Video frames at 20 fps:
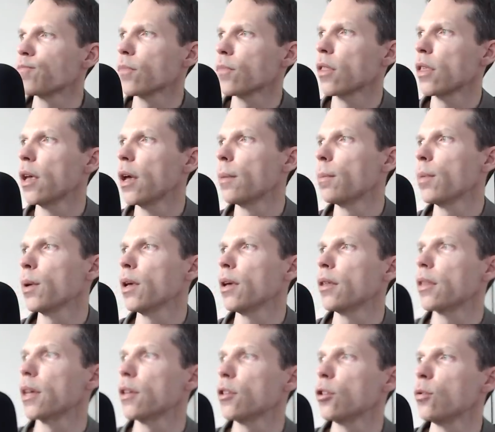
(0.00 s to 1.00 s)
the MP
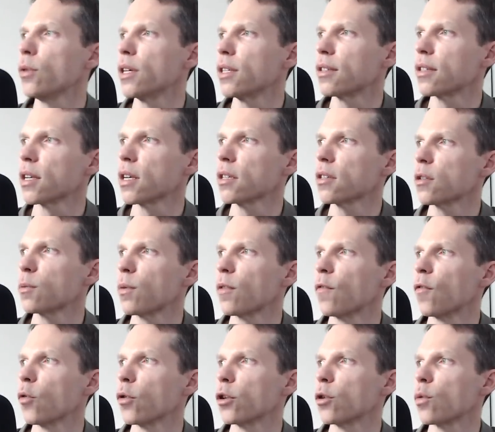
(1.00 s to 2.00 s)
that you exist
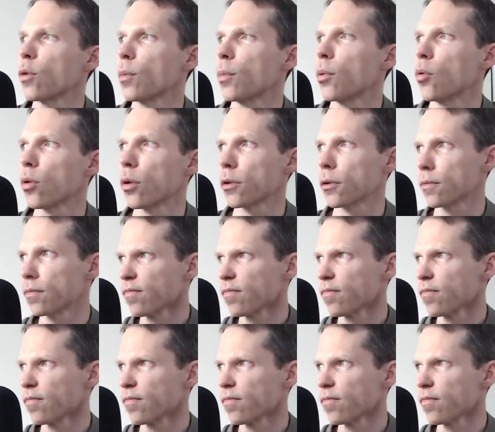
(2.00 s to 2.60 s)
before you were born?